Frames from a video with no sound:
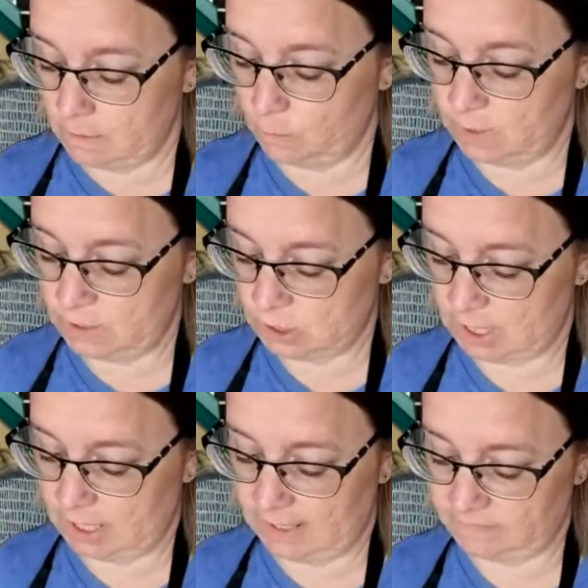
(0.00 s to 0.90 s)
which
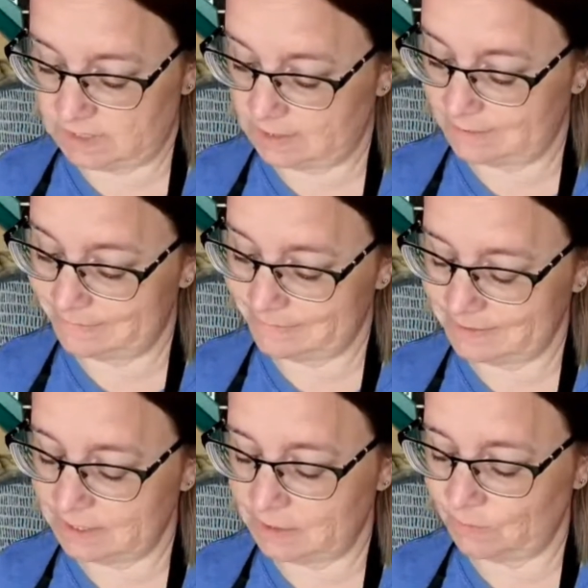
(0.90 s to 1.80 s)
i have to
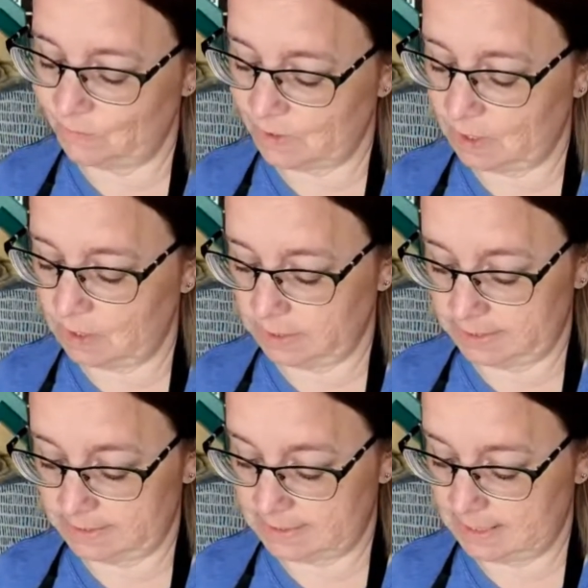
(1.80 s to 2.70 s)
you know we're all going
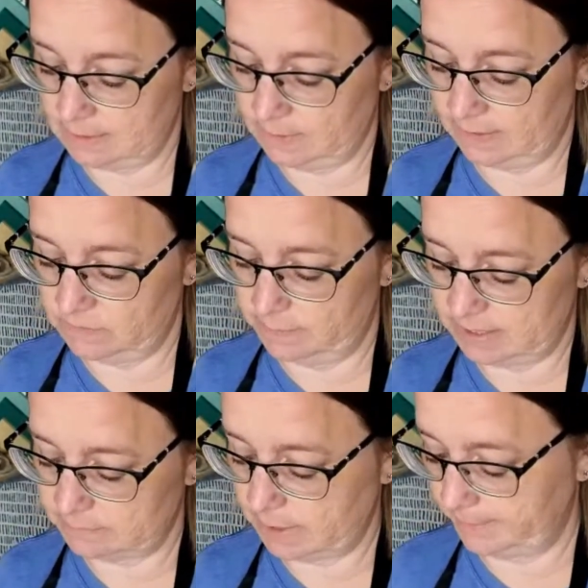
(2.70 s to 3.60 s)
to say that we have the
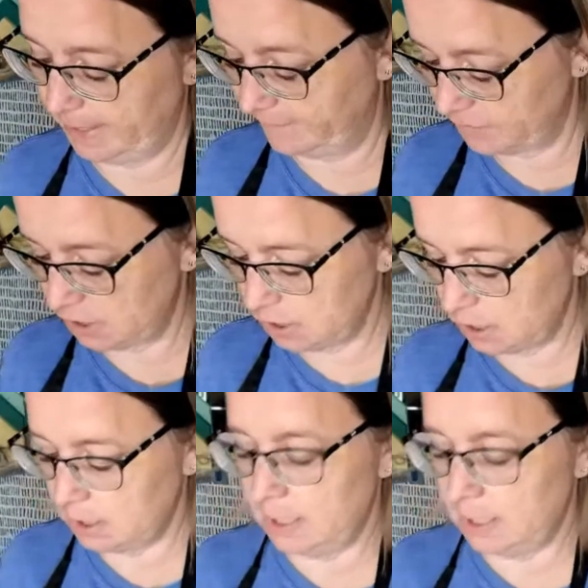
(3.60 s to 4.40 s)
best mom ever